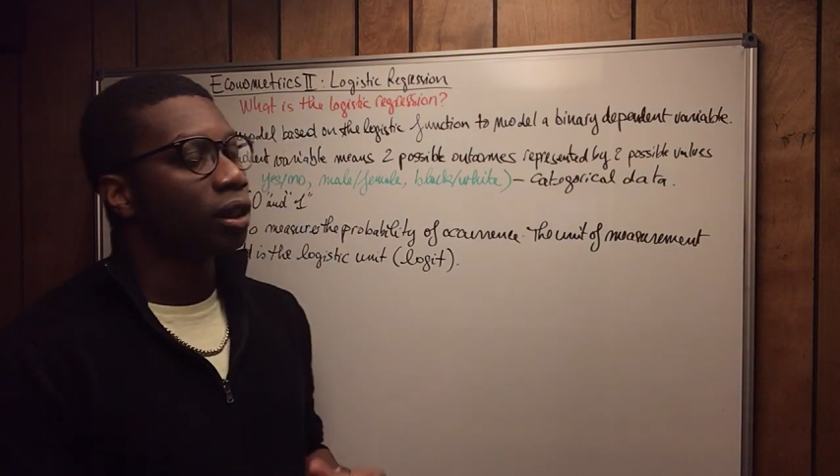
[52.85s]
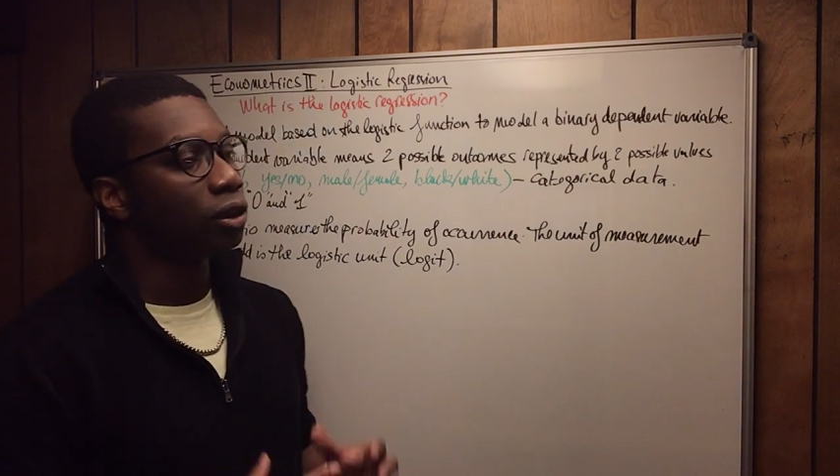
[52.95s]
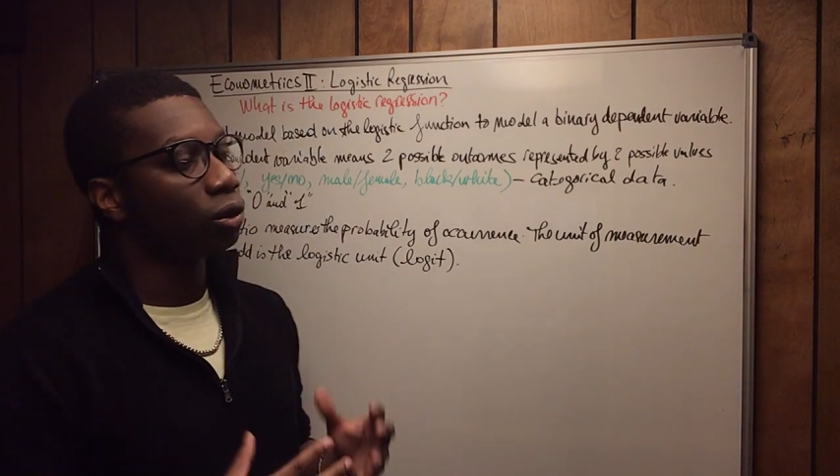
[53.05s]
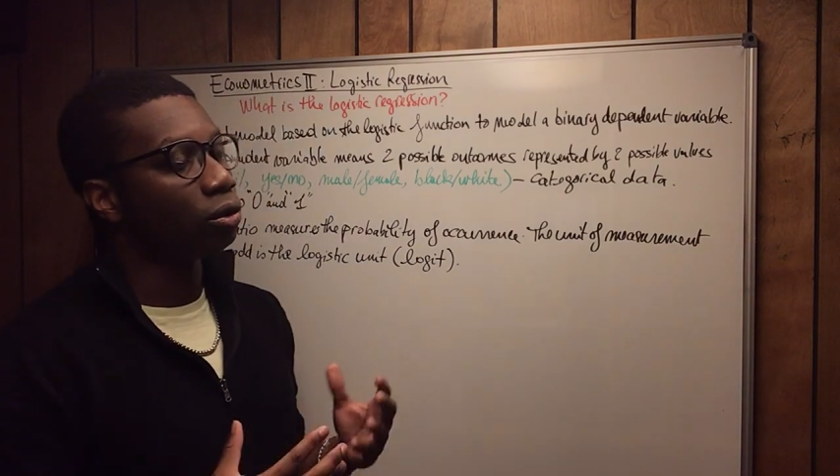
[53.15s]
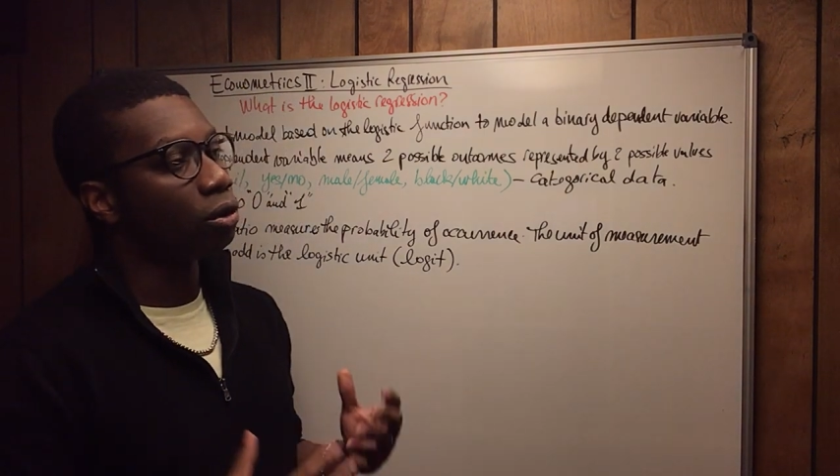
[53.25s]

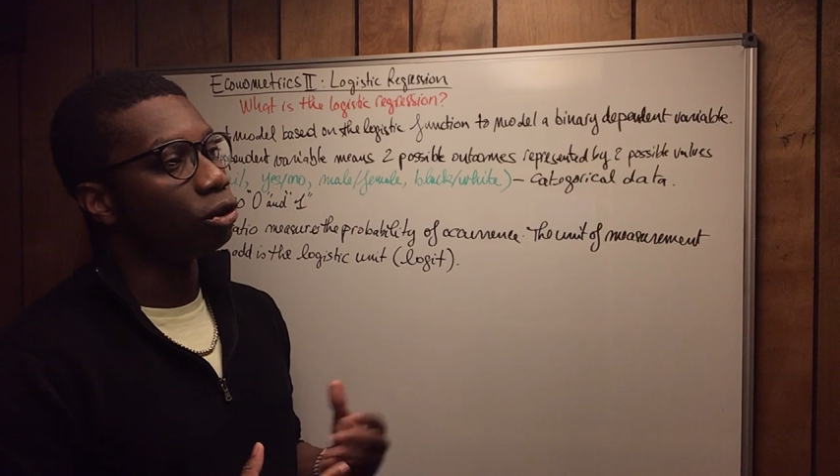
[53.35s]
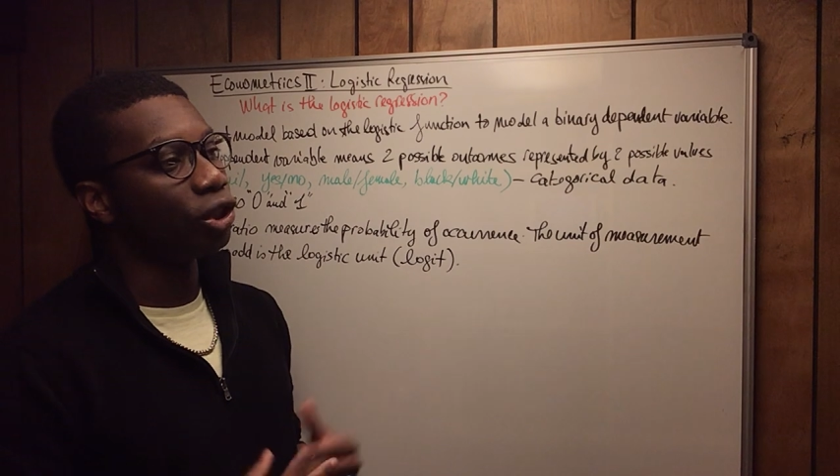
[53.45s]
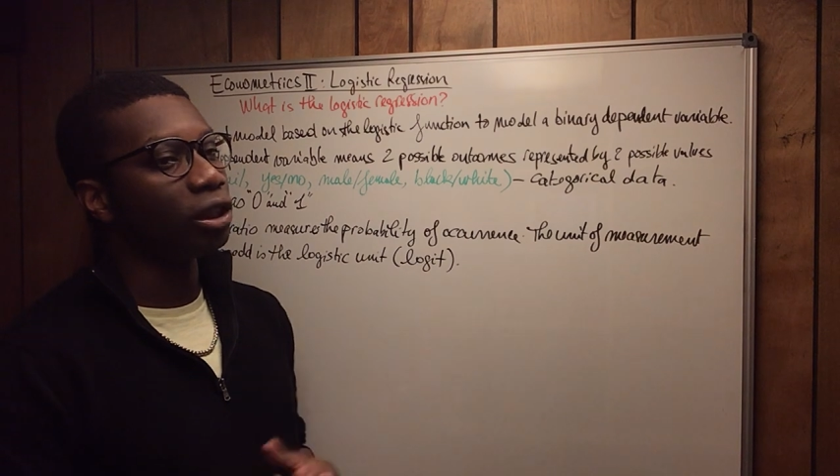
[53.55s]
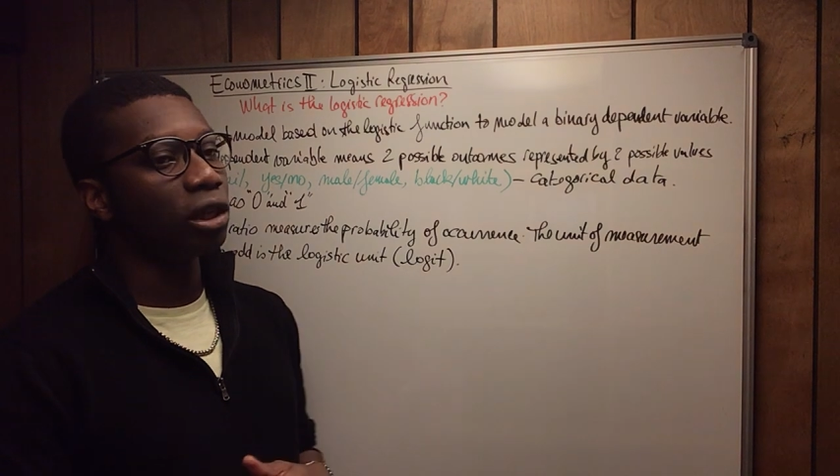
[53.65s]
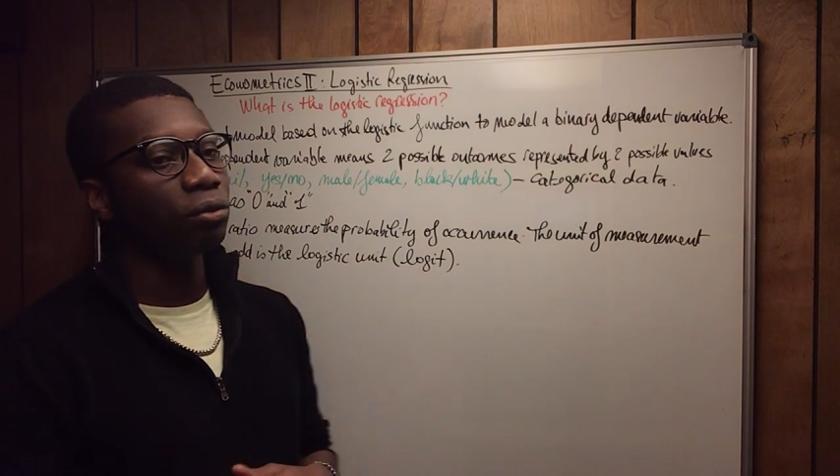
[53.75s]
So the
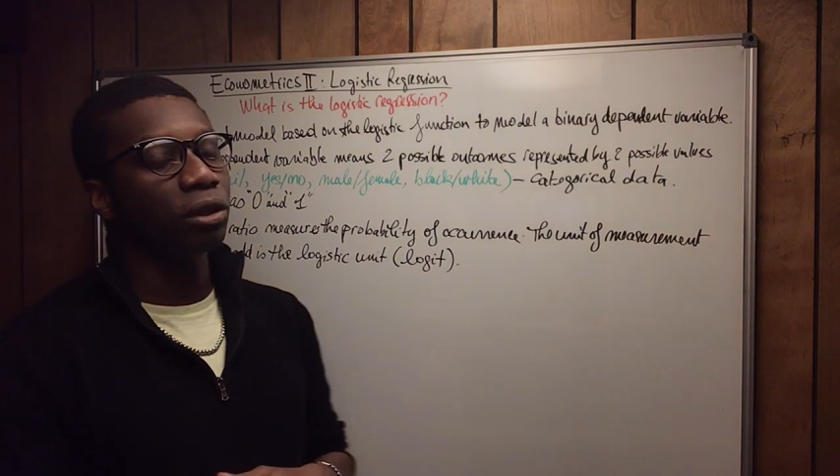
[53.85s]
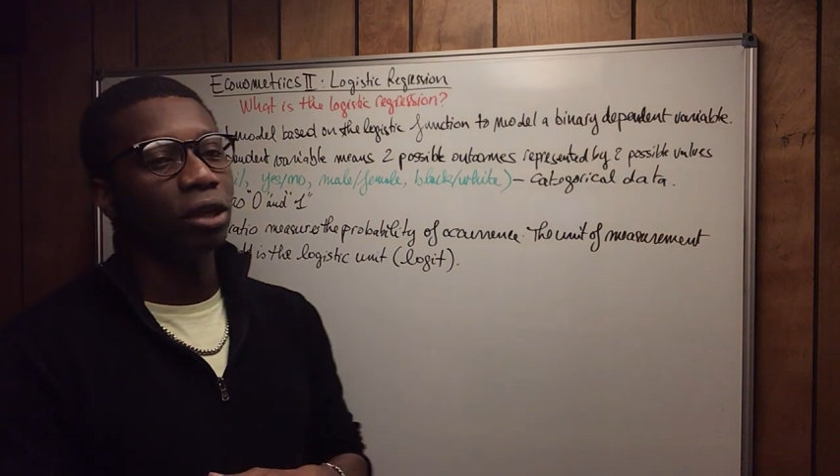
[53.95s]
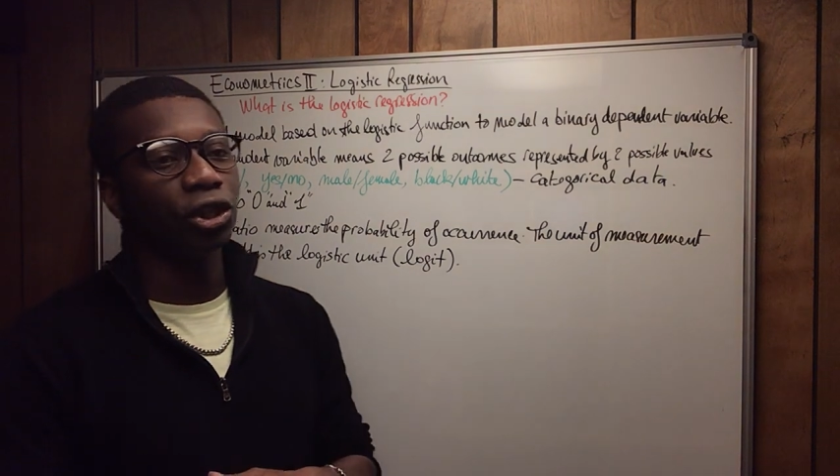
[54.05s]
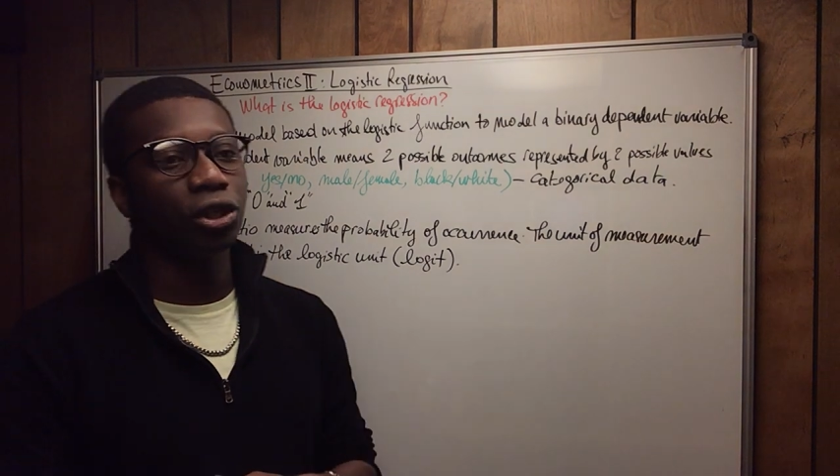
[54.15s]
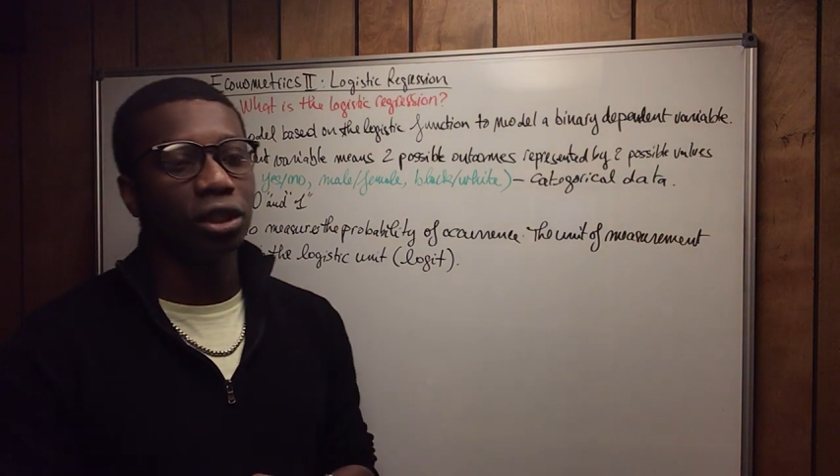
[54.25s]
logistic
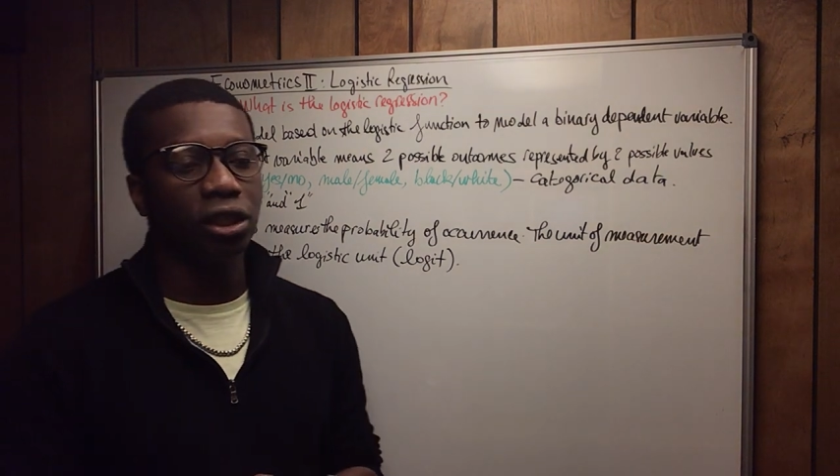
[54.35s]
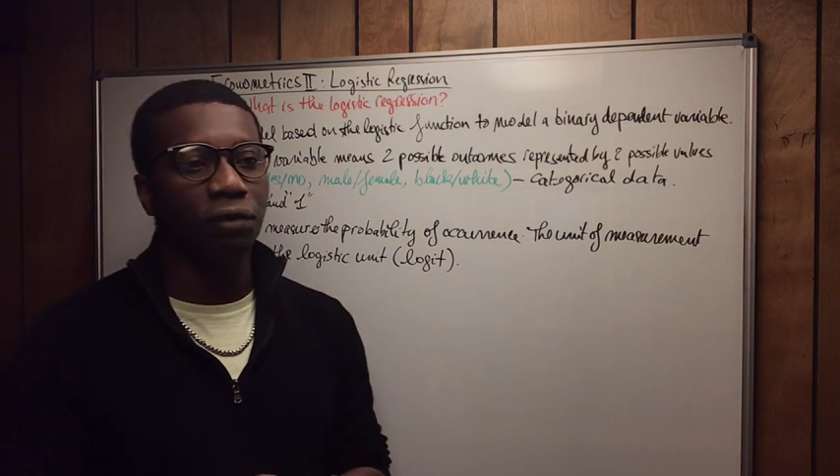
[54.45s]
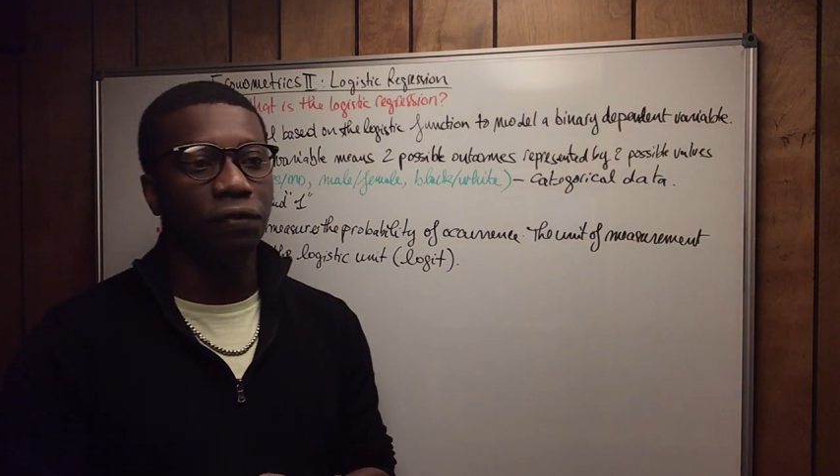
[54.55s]
regression is a